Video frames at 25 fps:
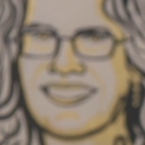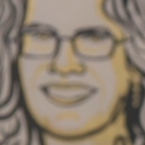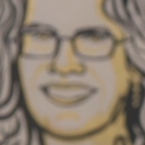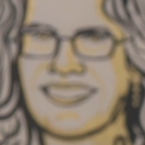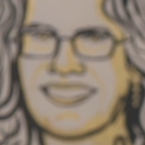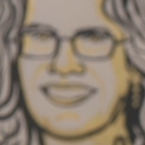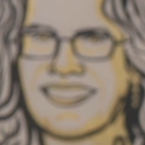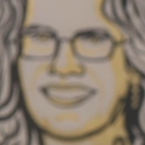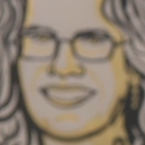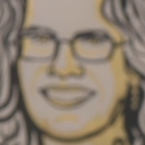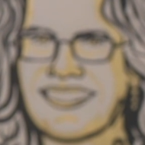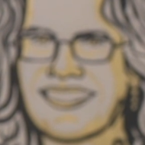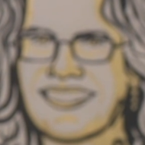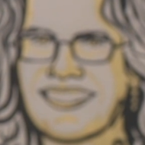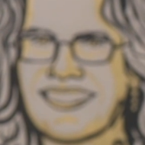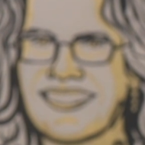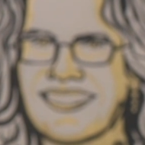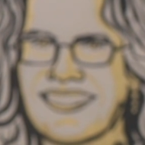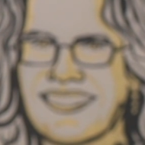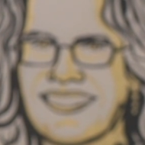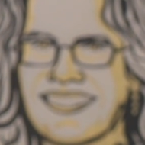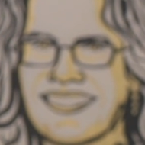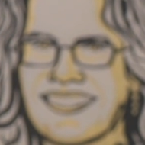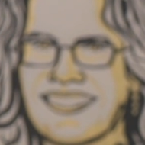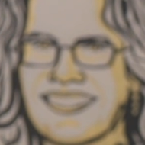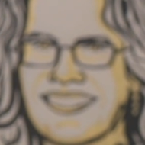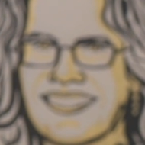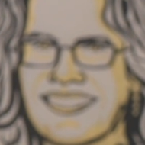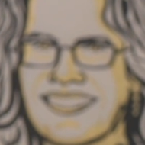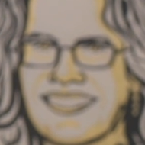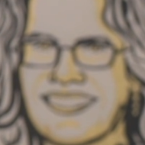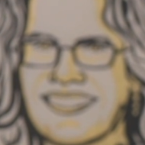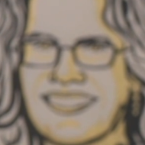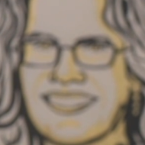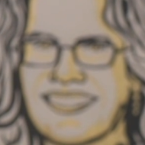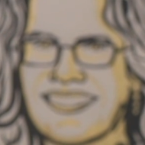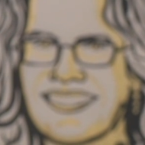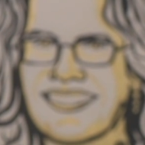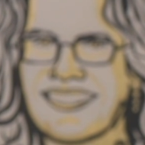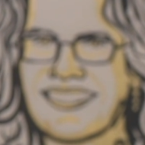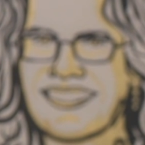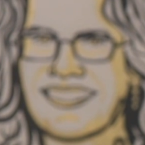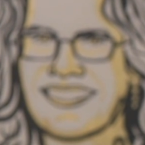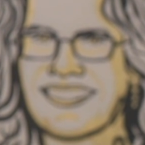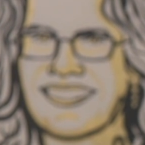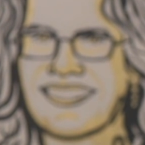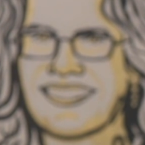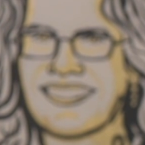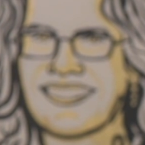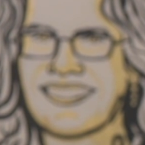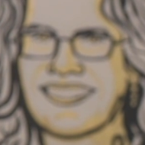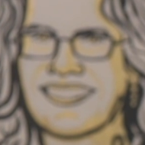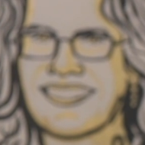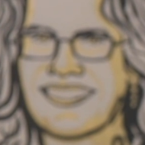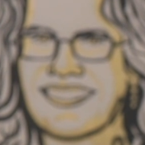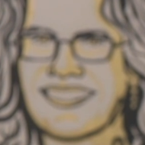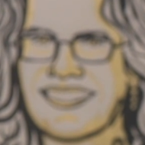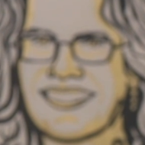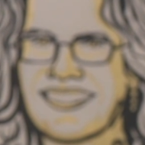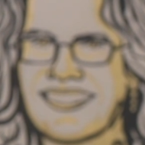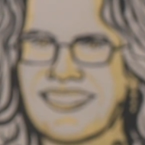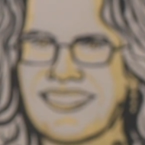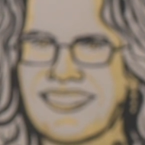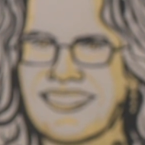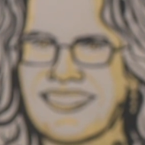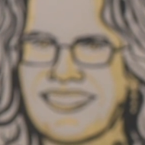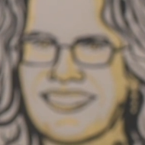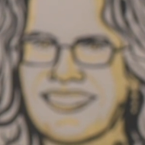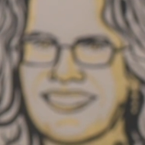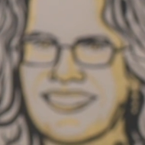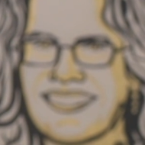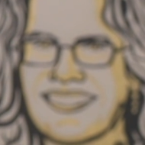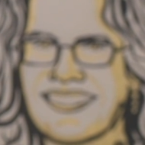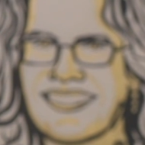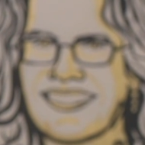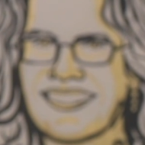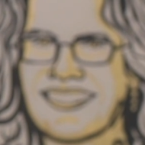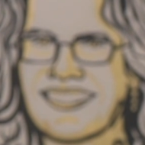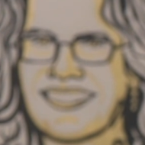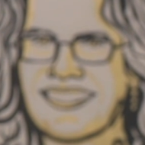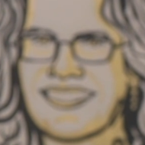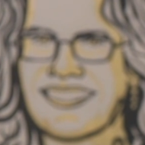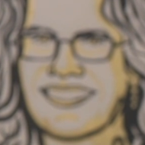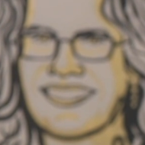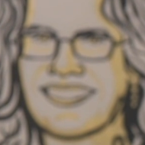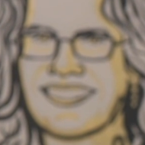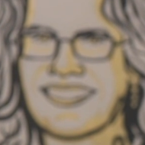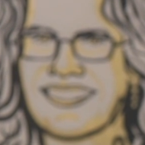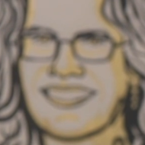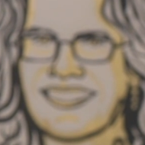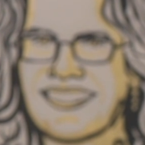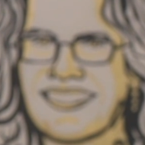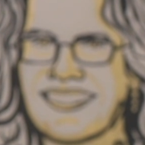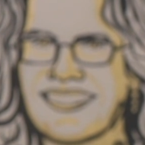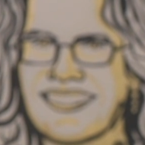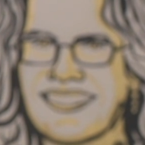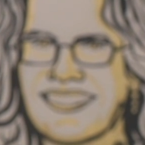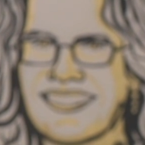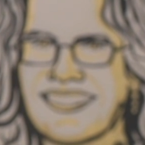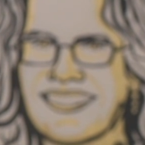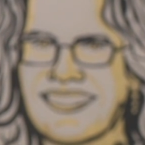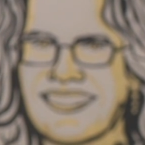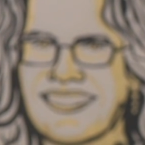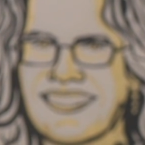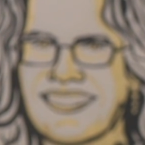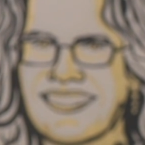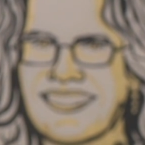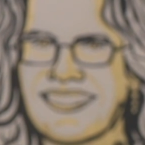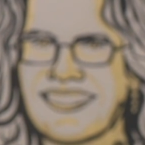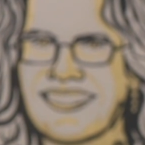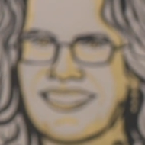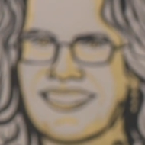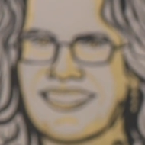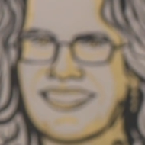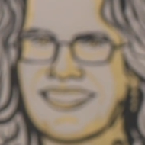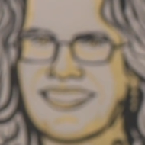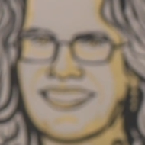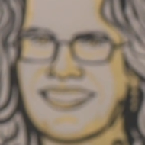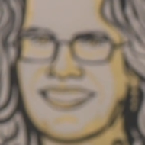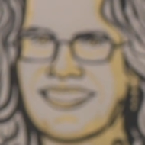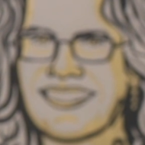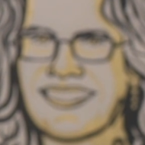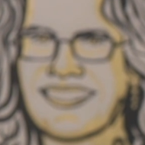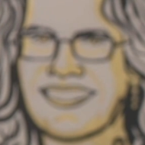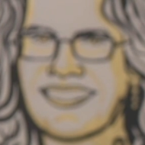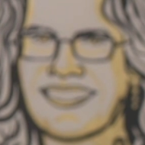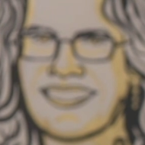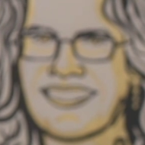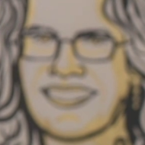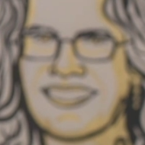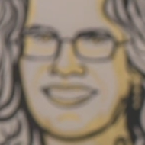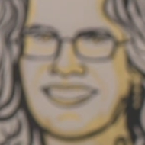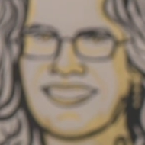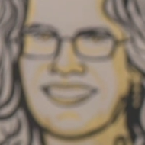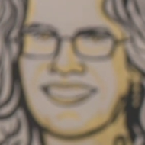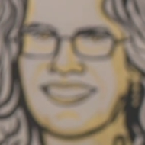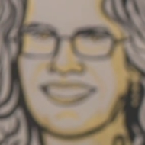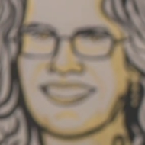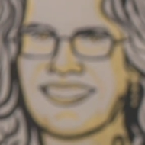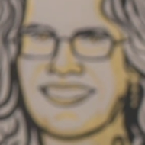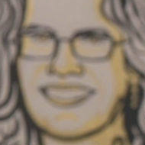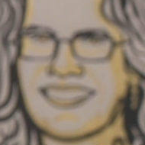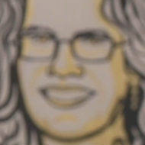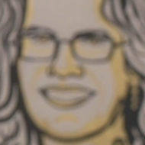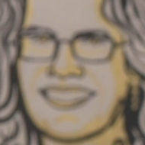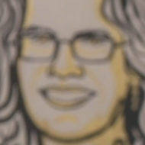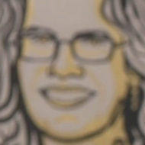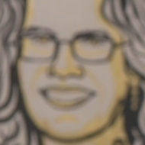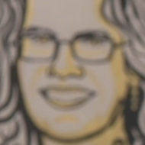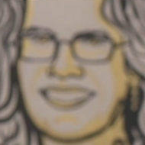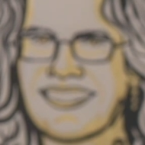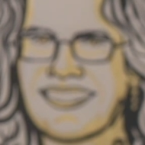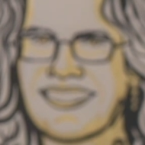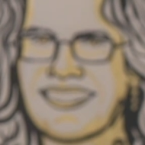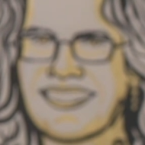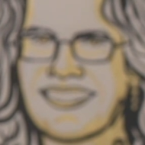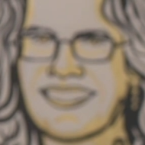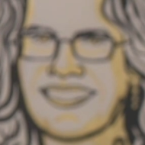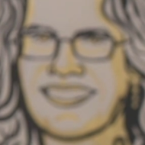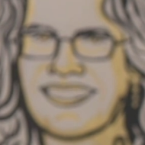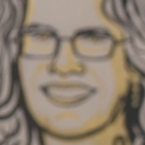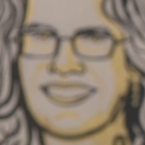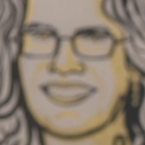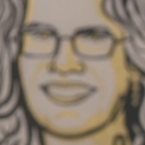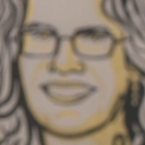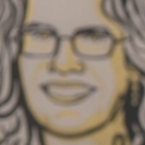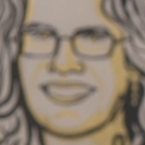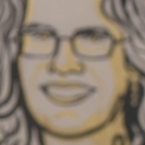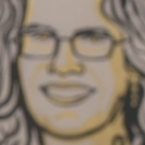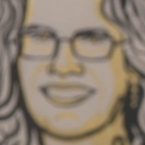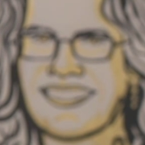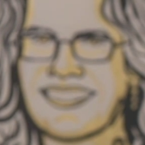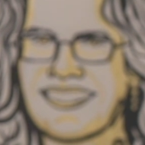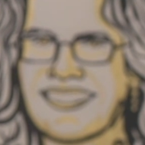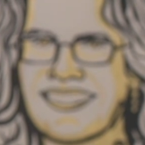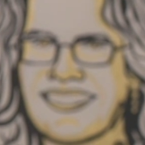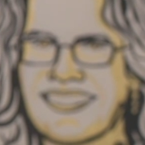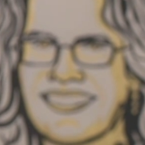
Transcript: (silent)